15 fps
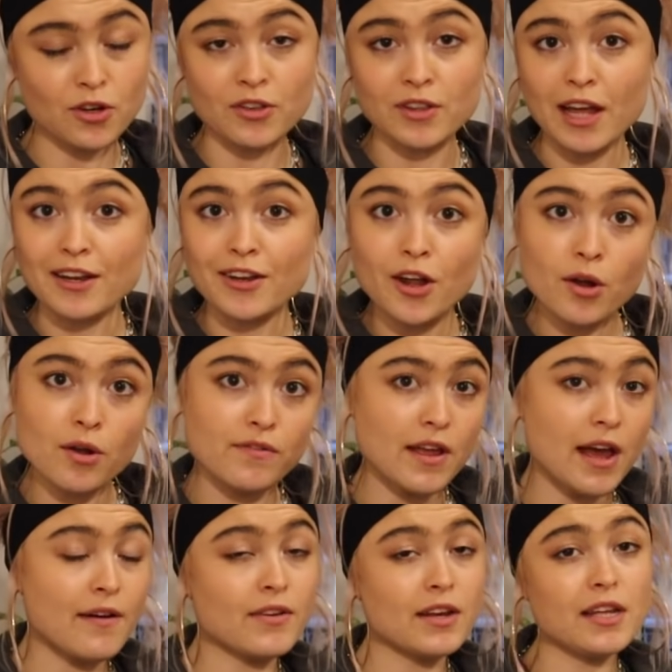On that note, if
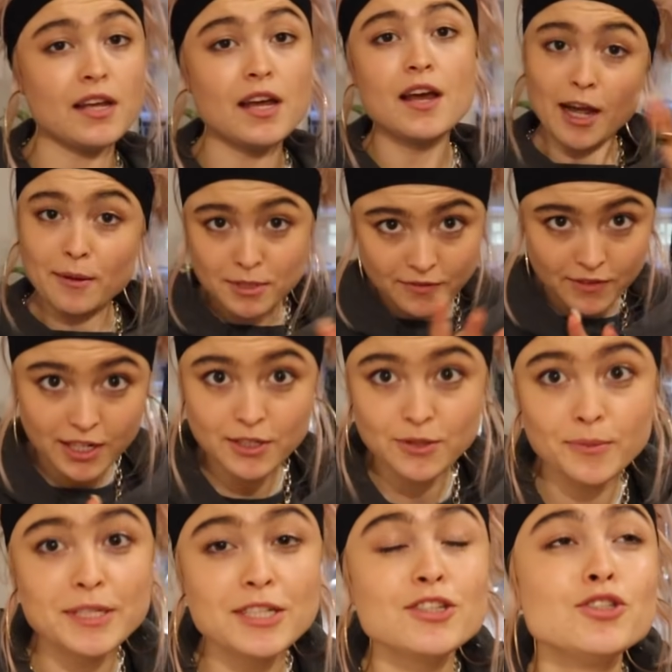you have any types of videos
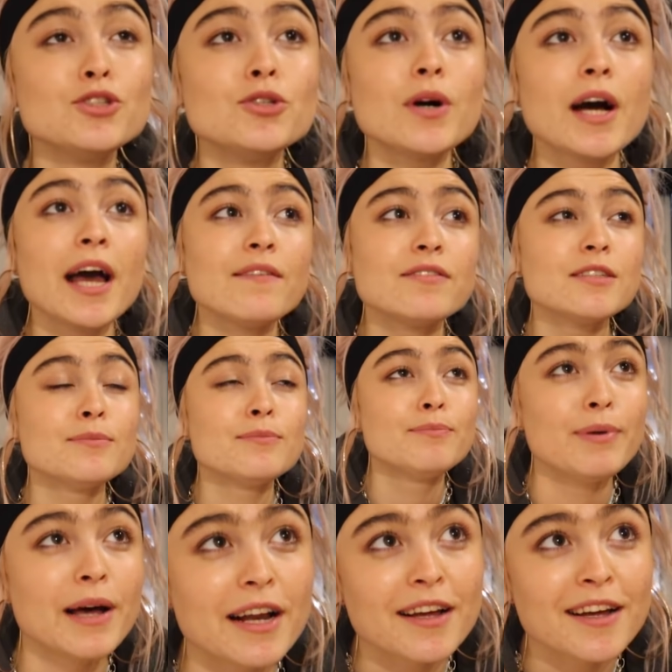you want me to do, I have some
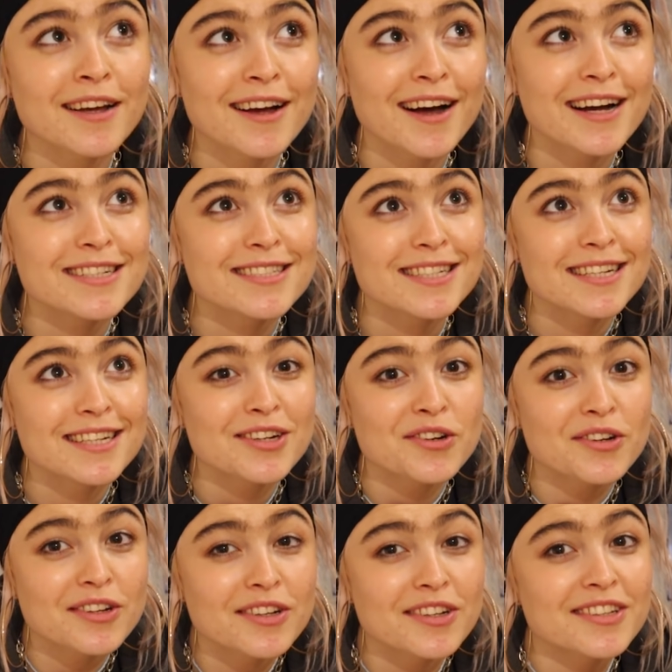better ideas
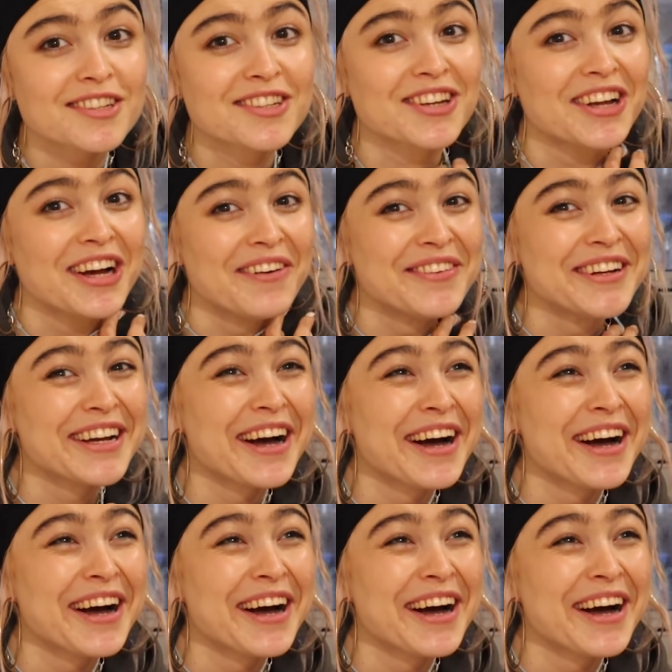coming